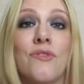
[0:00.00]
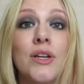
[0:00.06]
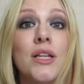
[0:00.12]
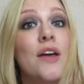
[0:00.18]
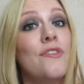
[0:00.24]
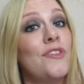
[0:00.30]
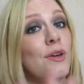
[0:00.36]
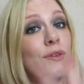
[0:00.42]
in
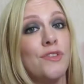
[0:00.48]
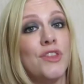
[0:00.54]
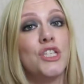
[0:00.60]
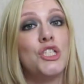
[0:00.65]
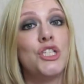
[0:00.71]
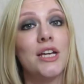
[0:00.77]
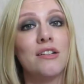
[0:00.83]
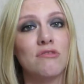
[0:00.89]
fact, a few of the
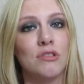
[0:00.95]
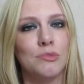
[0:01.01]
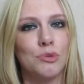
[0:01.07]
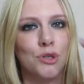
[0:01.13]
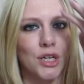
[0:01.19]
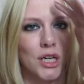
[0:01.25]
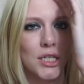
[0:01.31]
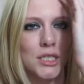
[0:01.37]
general
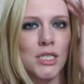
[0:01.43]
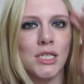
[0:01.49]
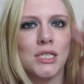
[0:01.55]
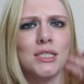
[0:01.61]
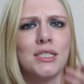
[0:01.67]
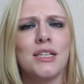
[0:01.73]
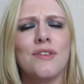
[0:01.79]
products.